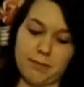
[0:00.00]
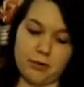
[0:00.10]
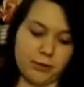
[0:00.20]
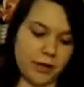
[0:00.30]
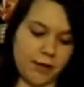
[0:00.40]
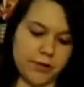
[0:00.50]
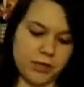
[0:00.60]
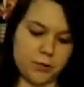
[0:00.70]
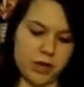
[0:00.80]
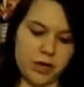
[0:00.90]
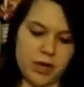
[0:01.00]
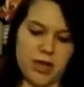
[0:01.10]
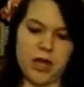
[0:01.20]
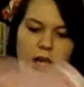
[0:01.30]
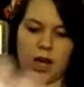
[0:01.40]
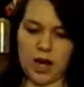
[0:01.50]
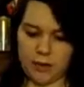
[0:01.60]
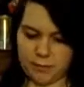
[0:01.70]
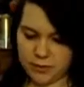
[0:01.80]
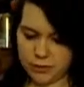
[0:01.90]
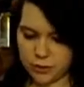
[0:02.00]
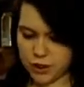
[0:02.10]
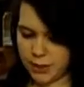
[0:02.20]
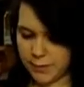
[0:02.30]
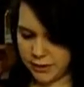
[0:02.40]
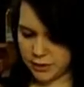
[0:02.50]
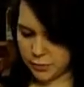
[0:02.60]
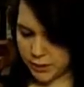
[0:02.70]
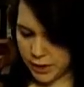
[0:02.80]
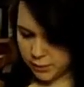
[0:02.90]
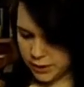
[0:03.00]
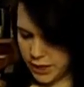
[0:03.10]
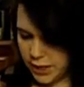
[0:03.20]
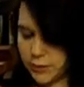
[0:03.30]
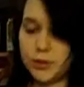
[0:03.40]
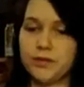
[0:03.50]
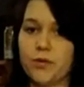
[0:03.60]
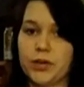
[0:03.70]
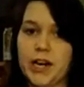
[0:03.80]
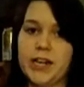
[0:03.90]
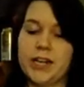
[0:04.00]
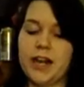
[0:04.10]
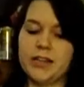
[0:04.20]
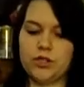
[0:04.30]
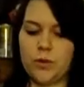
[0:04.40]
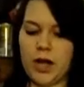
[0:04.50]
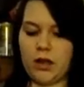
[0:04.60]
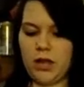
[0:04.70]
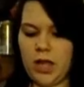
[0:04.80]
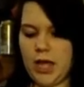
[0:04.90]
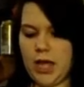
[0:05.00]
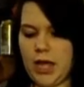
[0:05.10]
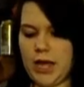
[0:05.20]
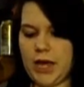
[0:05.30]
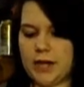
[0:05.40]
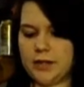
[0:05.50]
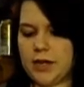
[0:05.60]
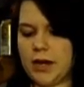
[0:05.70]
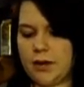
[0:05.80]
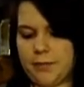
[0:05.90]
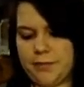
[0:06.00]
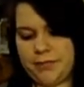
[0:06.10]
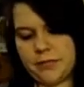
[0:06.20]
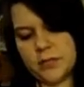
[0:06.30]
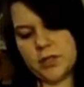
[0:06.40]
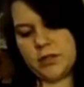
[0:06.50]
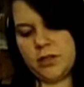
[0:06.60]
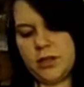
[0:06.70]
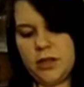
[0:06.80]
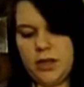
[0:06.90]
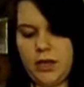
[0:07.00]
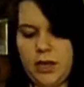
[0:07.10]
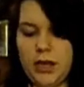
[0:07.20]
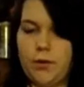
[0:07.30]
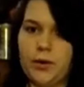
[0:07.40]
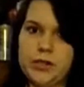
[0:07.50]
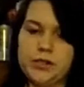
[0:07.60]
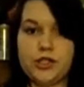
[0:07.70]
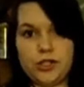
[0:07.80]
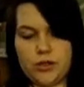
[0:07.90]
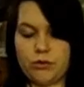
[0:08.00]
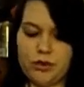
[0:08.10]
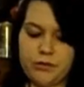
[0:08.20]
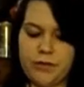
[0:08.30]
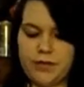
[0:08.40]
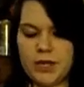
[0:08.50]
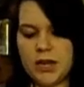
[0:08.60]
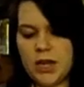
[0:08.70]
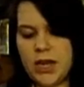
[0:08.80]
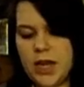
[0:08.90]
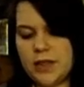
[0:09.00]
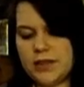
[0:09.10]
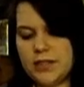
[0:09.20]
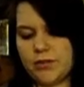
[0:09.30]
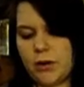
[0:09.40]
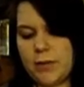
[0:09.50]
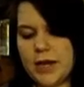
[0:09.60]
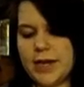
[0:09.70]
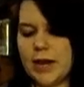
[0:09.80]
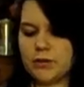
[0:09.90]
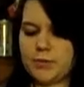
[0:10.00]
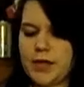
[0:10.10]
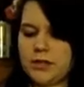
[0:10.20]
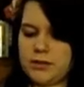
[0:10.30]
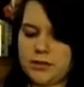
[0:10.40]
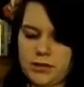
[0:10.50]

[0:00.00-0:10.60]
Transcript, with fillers: absolutely loved this one, um, so she picked this one out. This was $4.99 as well, and um, it was so $2.50. This is from Announcements,